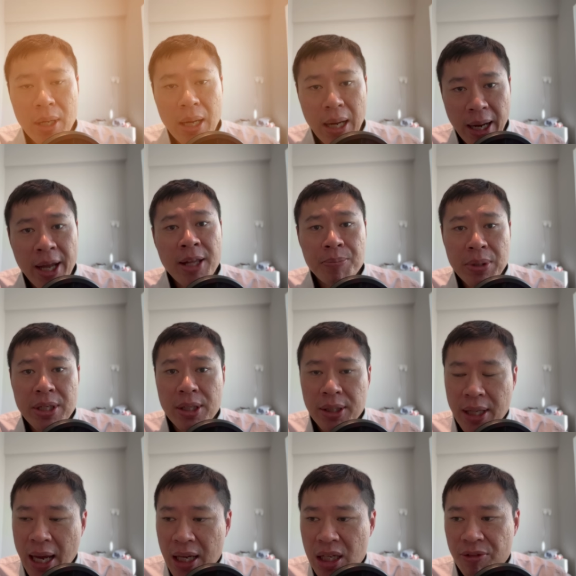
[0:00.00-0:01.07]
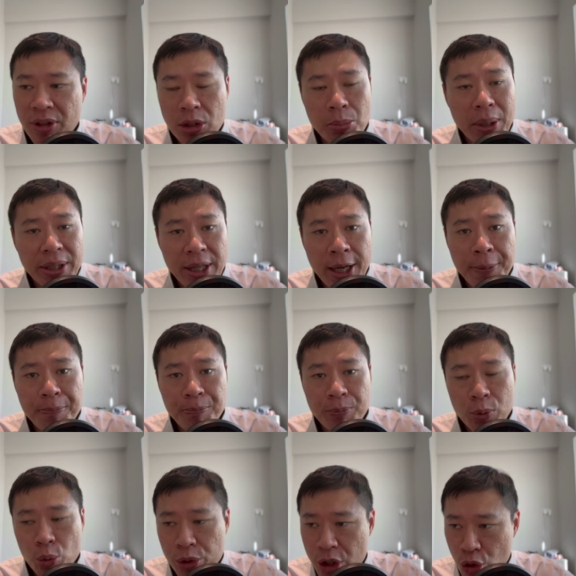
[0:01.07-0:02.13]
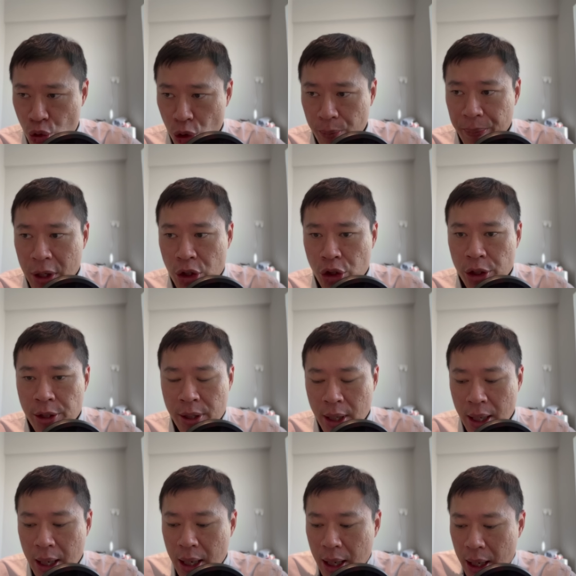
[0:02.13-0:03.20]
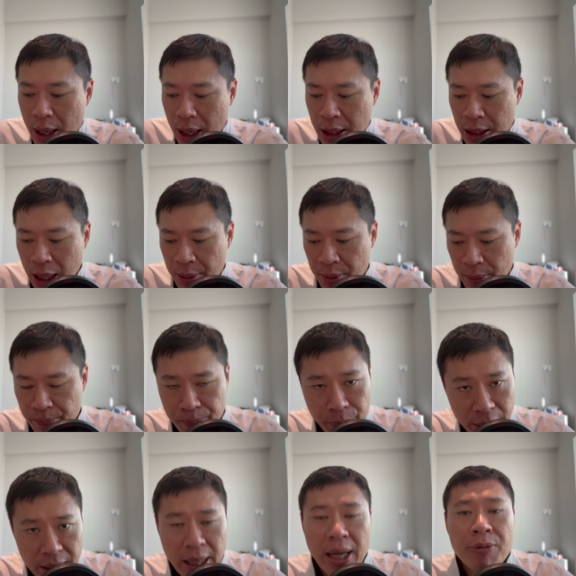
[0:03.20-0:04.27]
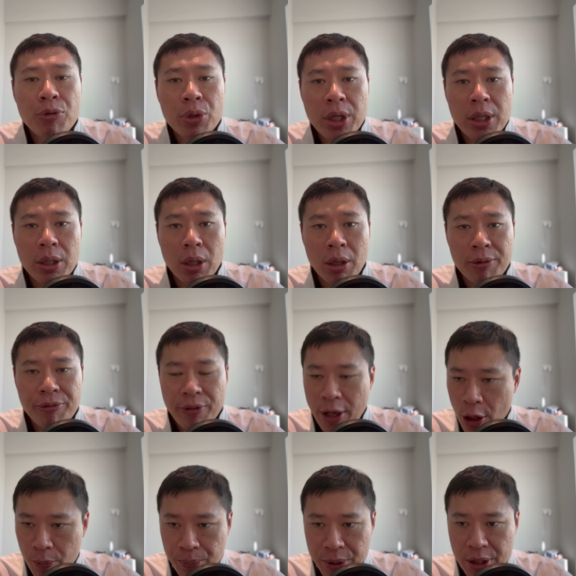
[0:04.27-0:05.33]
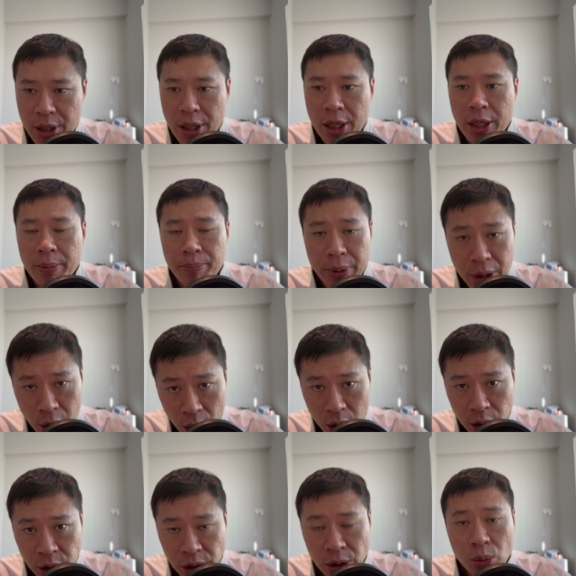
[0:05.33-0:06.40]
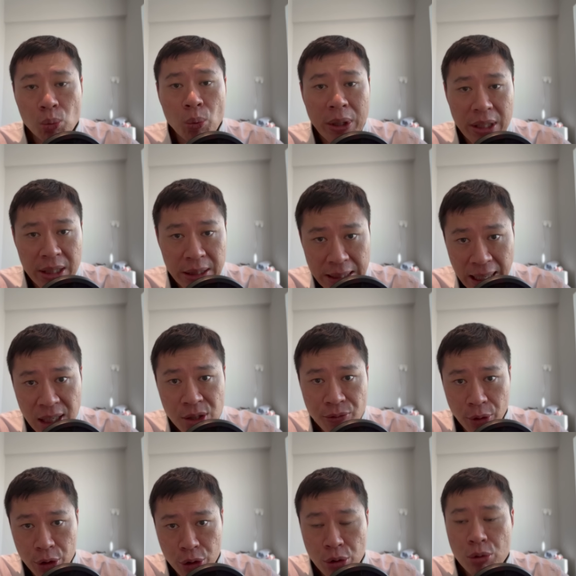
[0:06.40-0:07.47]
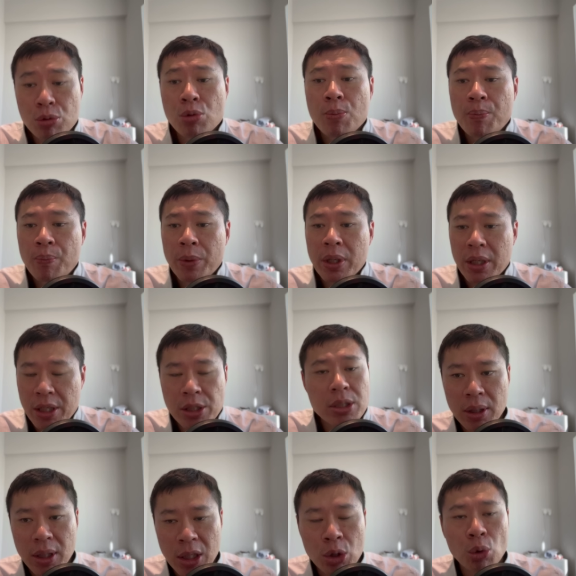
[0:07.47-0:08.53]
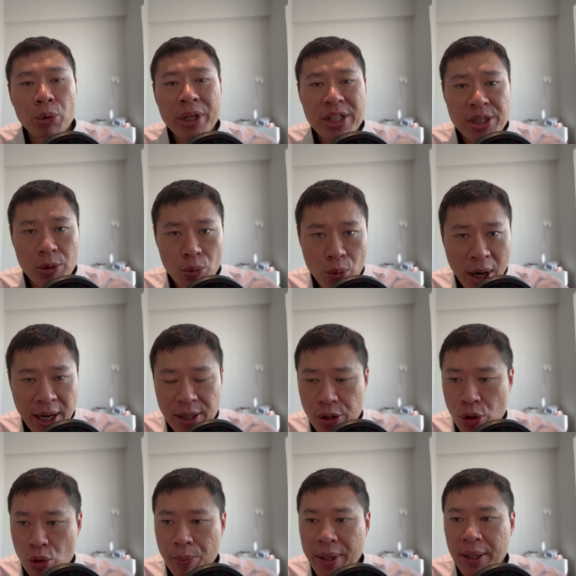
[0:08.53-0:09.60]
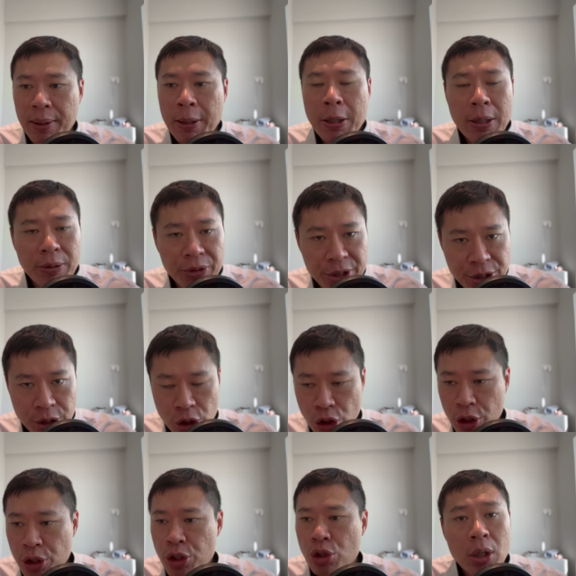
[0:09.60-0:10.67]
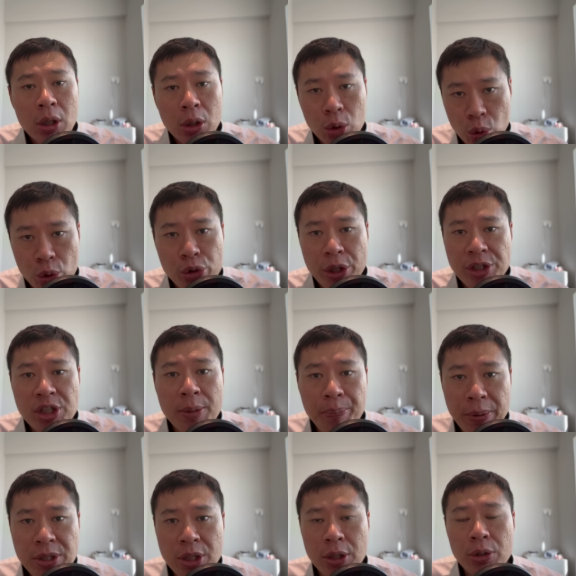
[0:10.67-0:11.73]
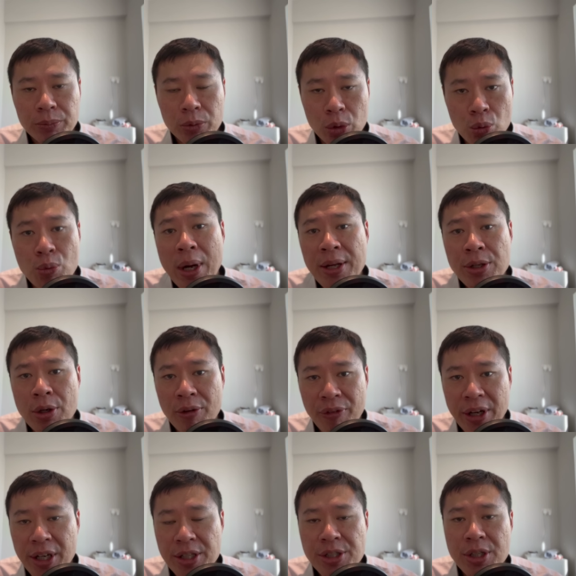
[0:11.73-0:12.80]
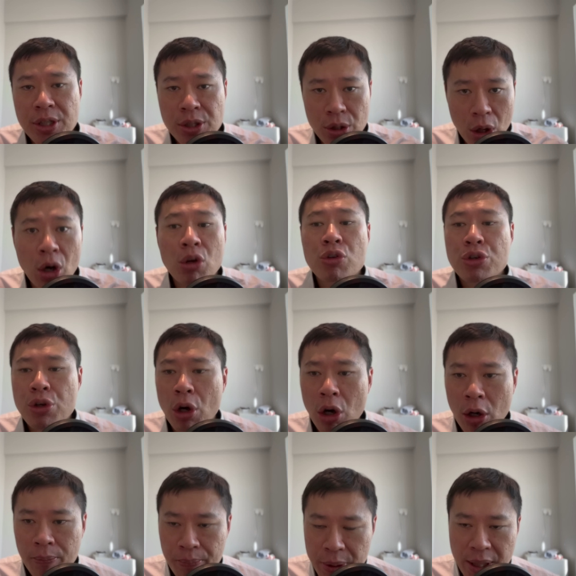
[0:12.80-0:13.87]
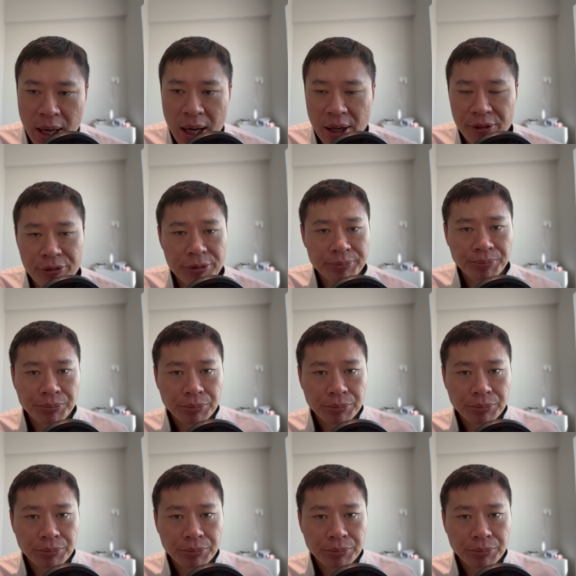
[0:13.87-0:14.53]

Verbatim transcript: I had been a caregiver to my dad, who is a stroke patient, and I'm a big advocate of L P A because what it does for you is it donates the rights to make decisions to a trusted person to run your finances on your behalf.